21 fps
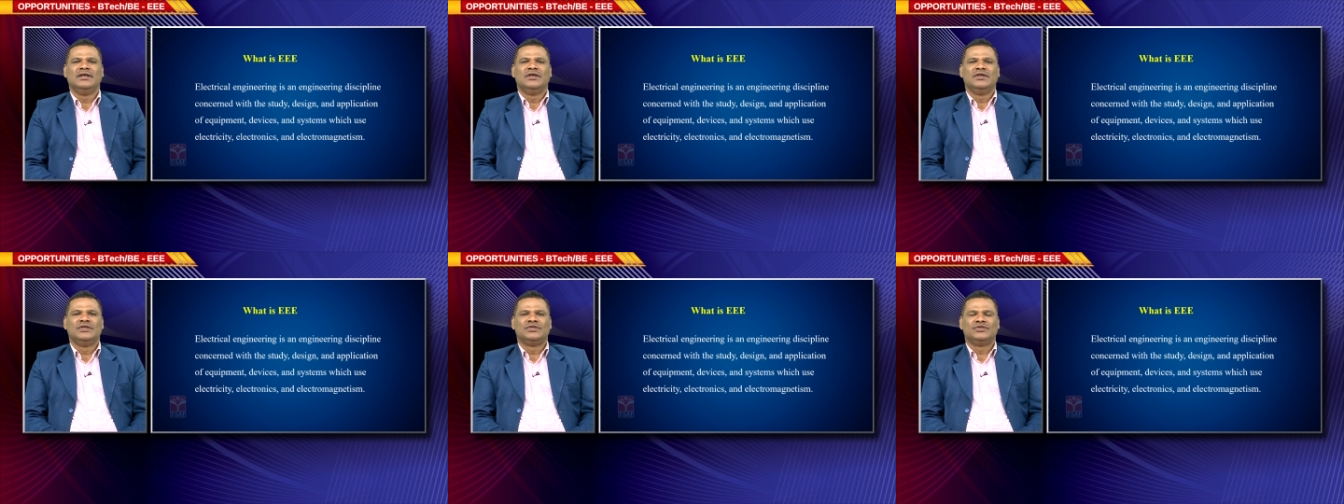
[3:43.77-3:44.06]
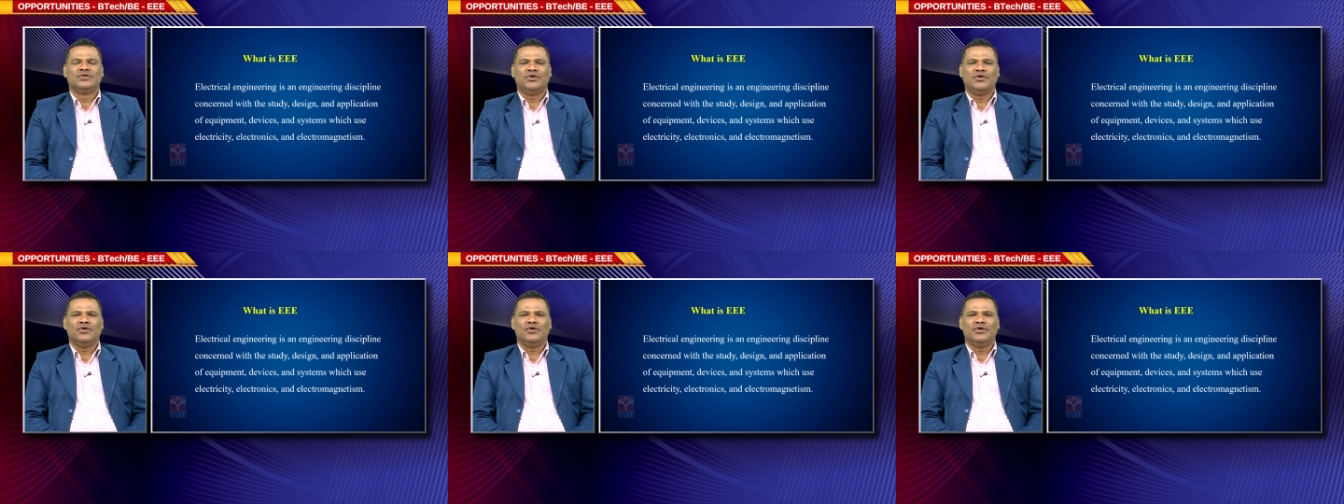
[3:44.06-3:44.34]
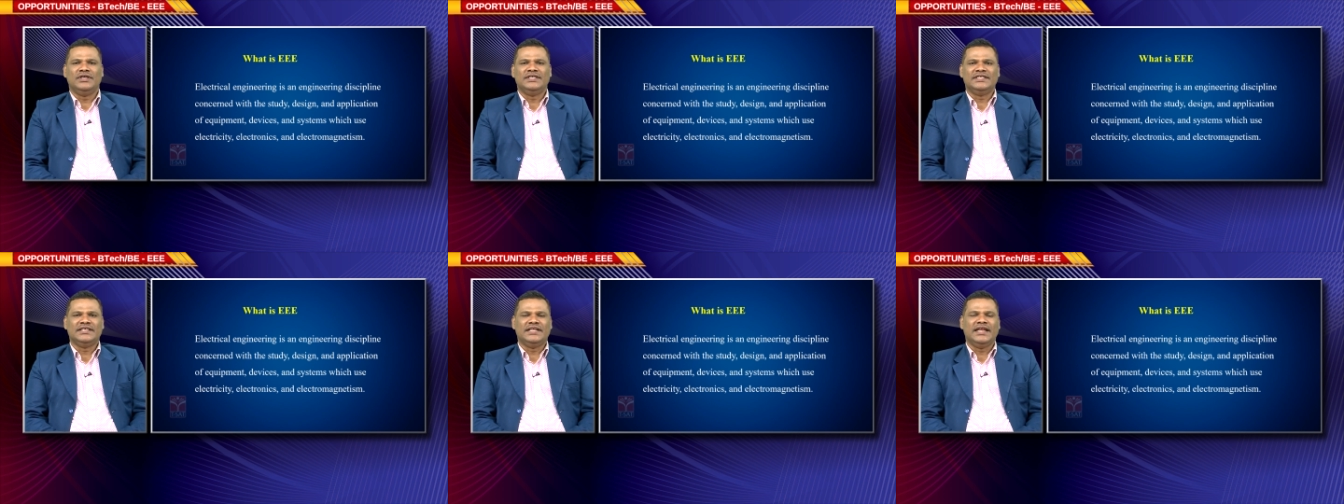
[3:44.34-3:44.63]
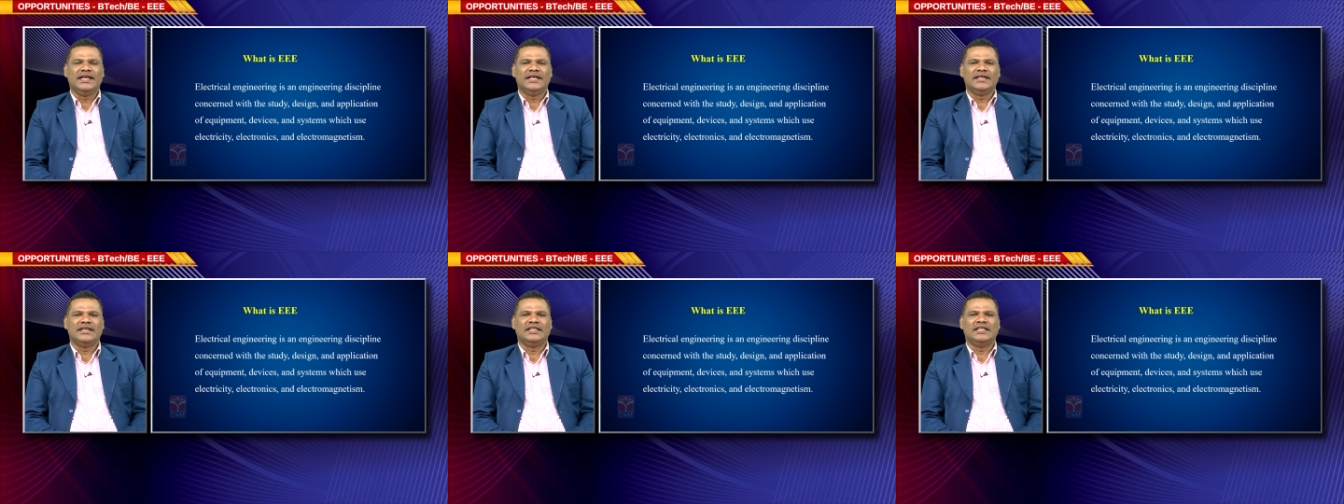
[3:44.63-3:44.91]
So,
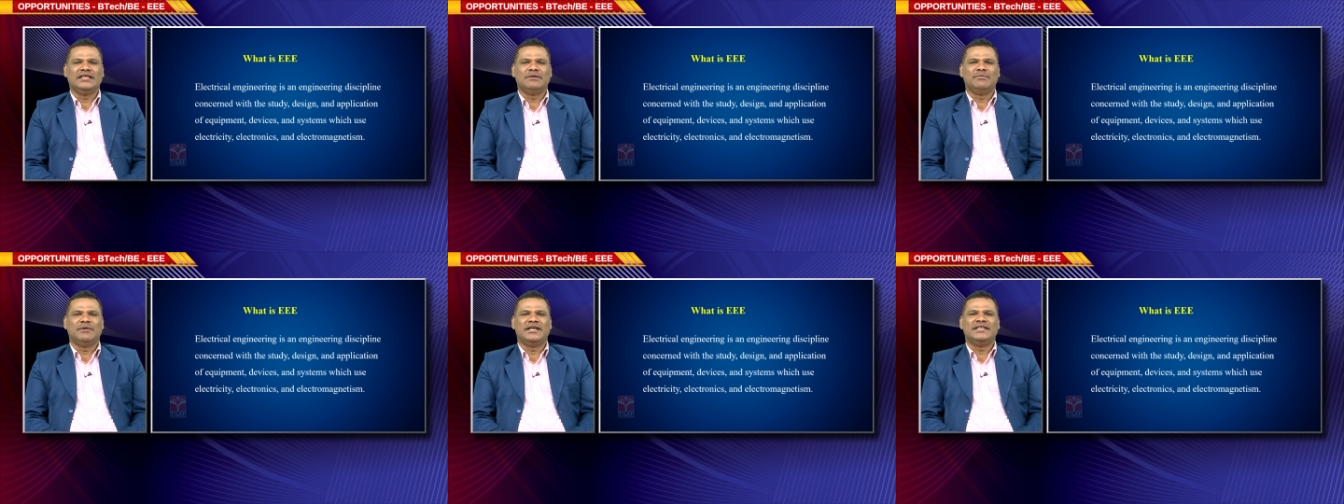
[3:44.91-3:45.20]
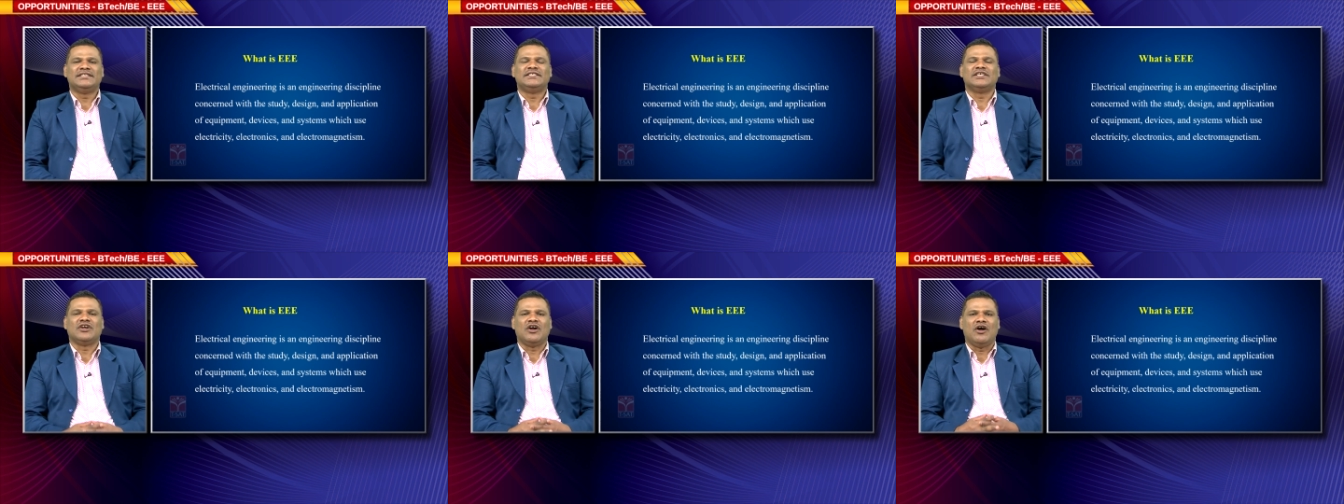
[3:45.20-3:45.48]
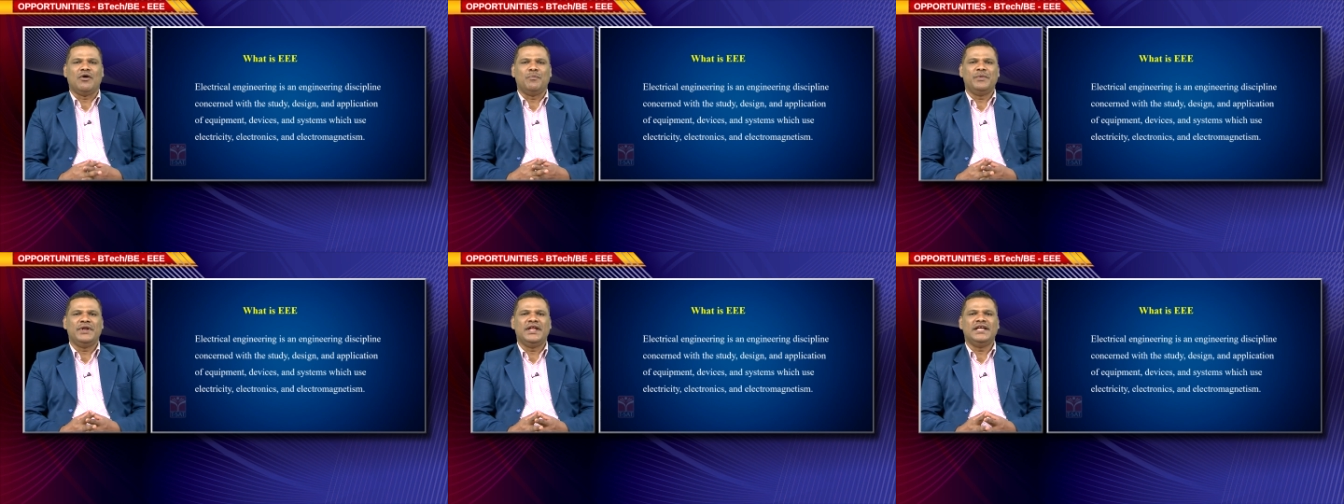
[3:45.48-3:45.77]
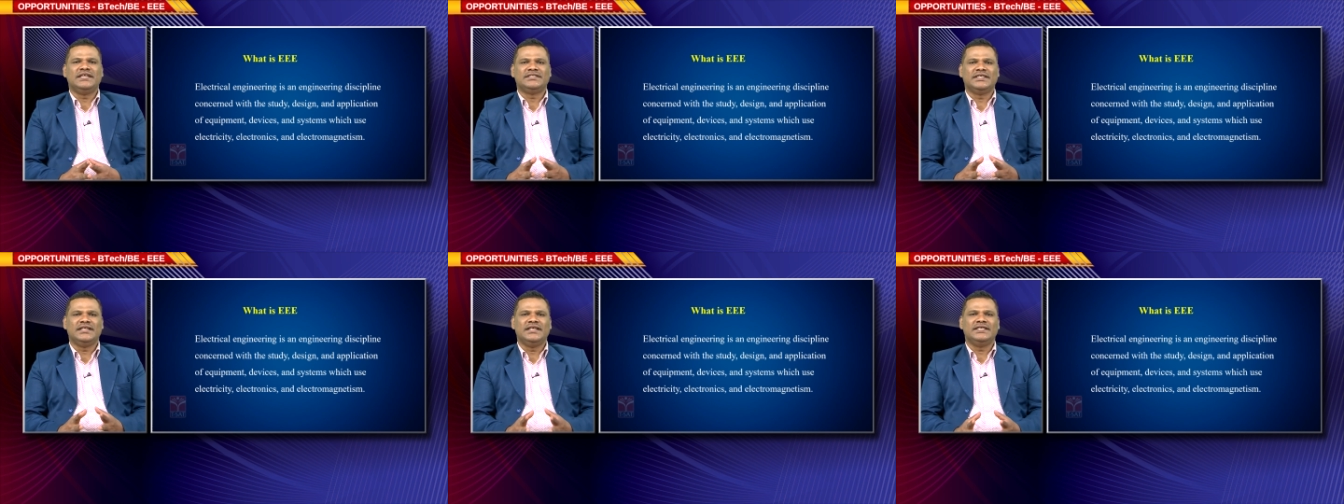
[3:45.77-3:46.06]
engineering nothing but it's a
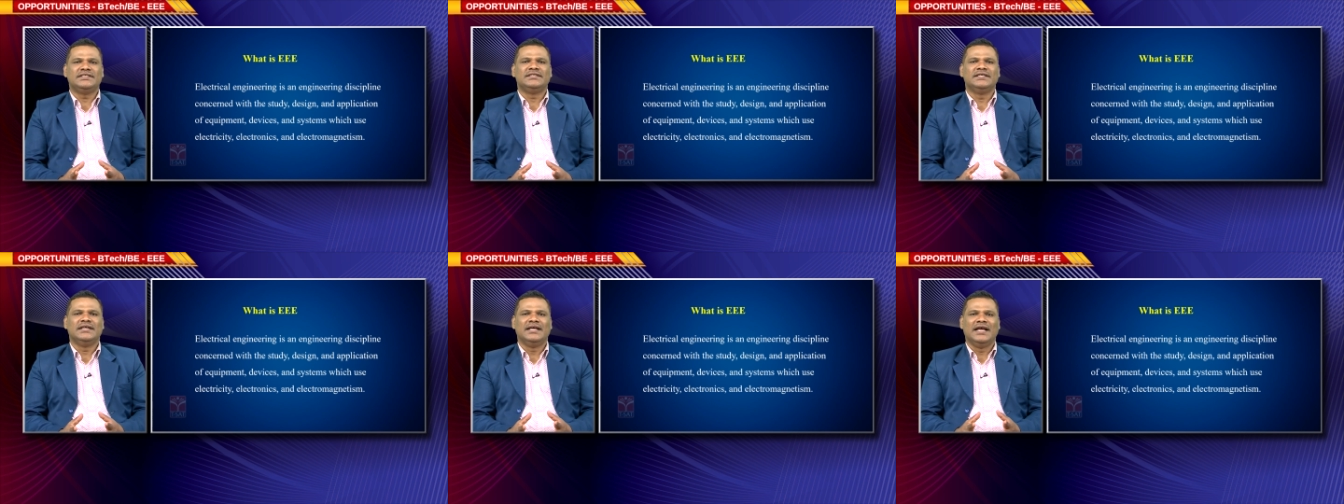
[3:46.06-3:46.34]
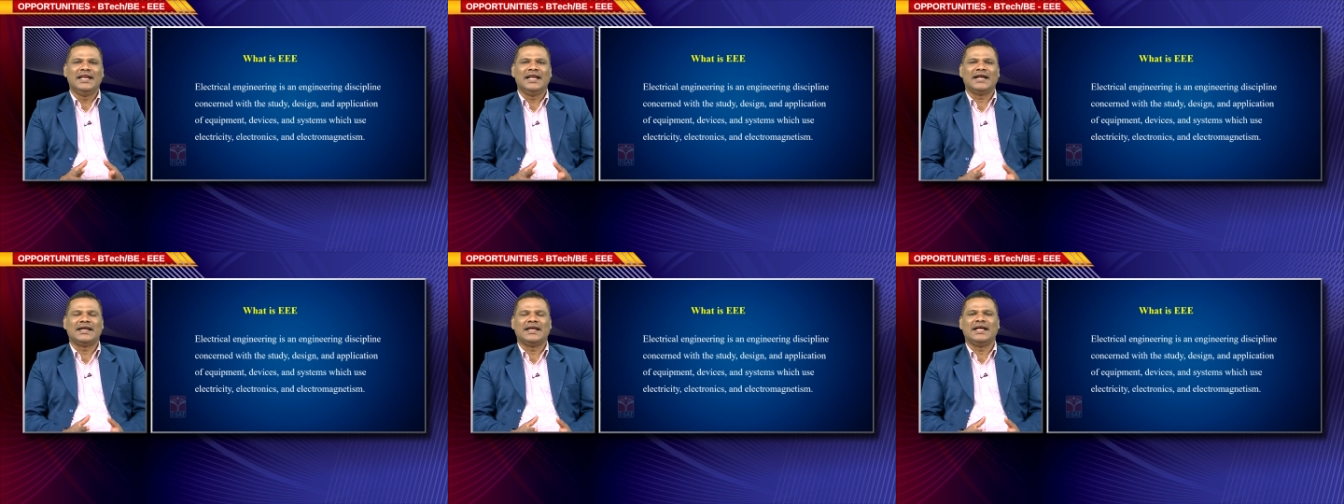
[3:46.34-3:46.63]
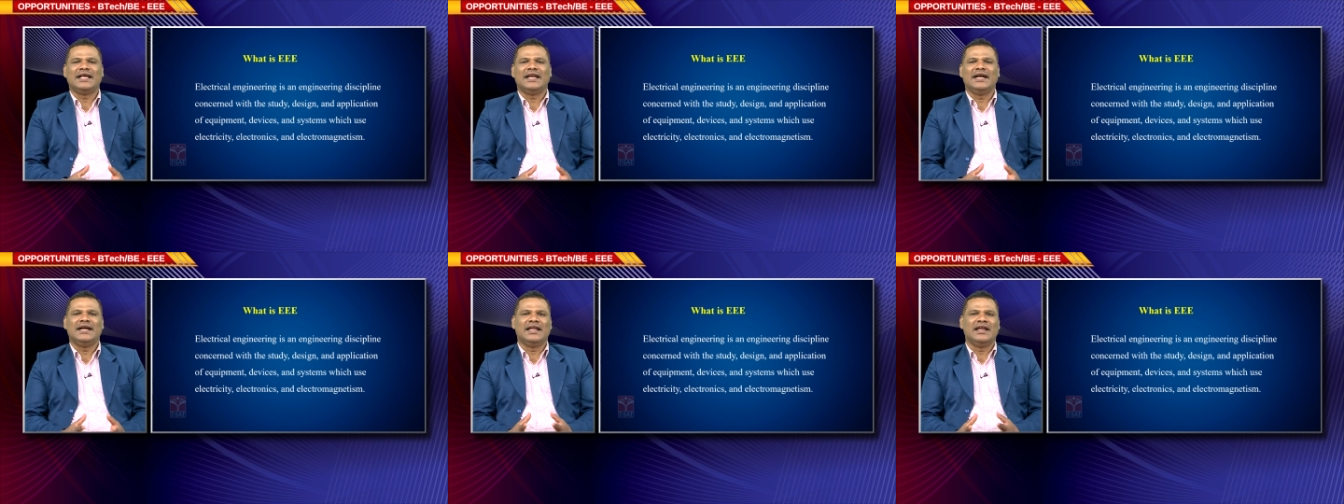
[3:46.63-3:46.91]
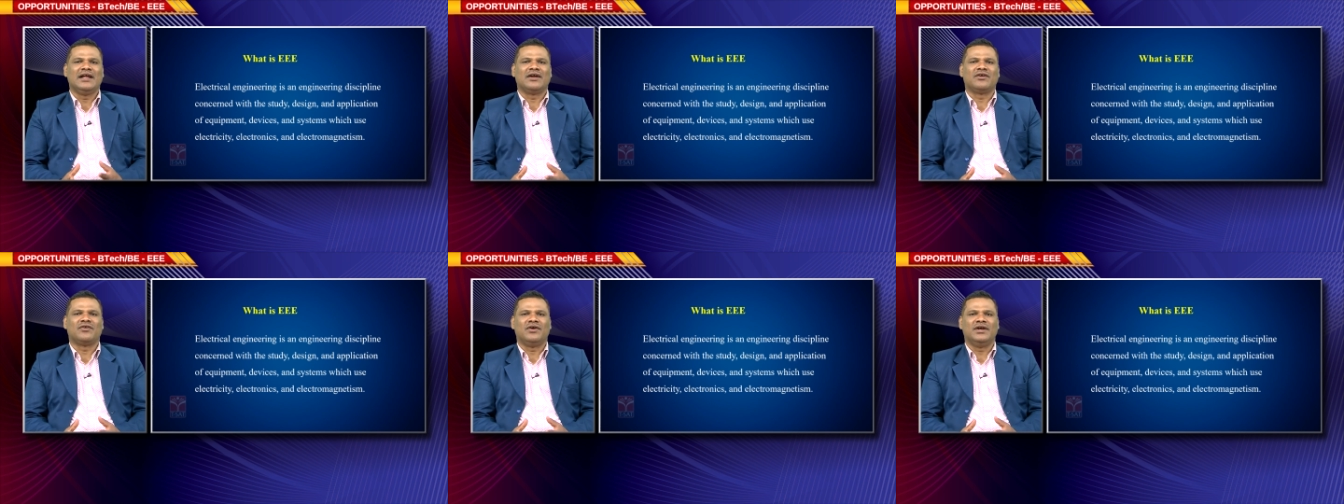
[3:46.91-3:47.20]
combination is electrical and
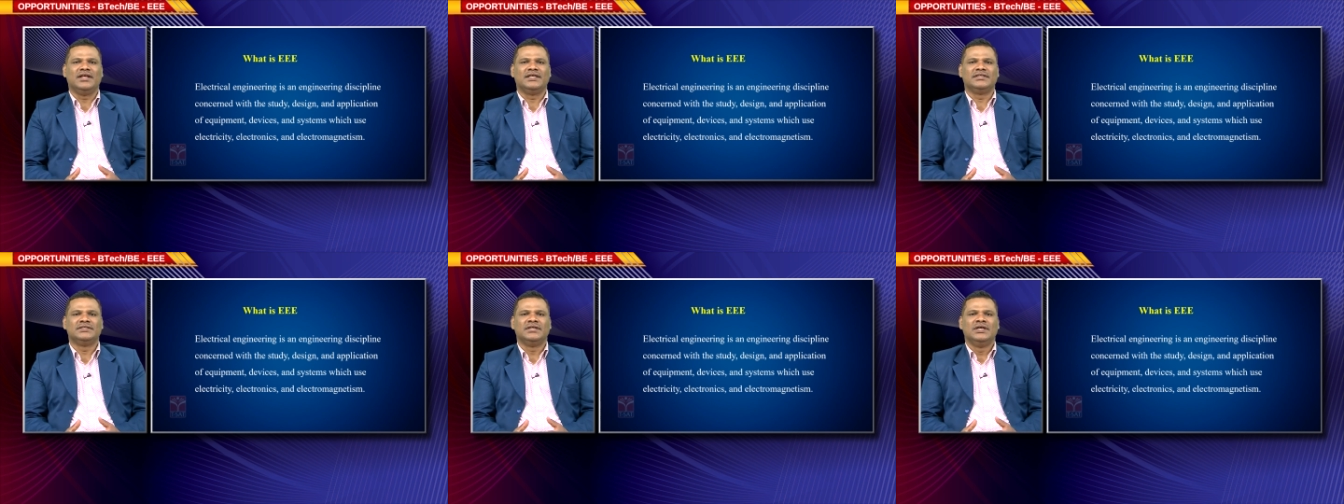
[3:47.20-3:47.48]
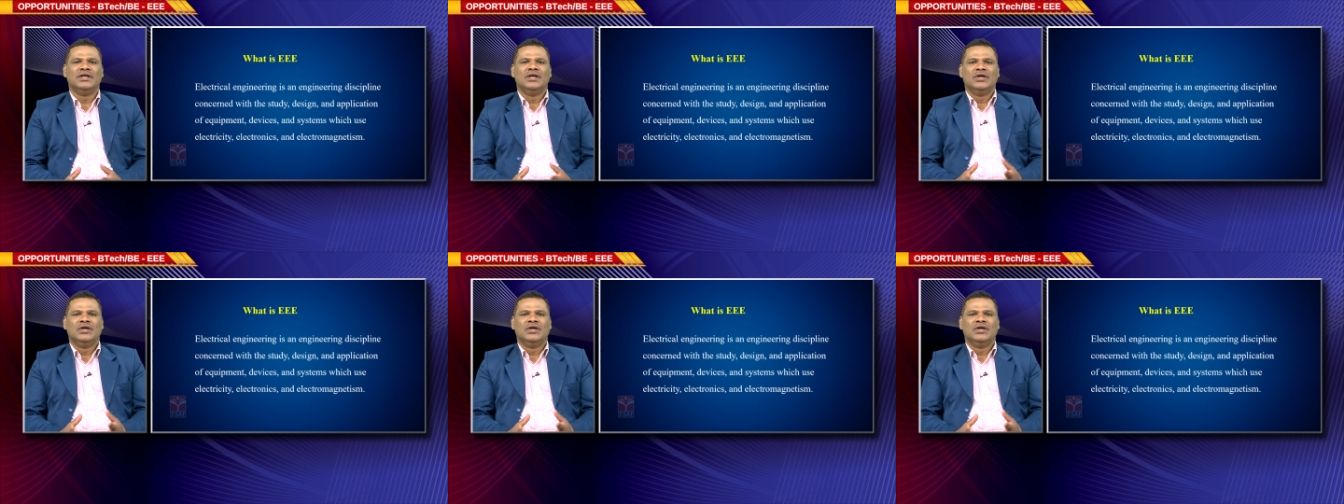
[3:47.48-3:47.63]
electronics.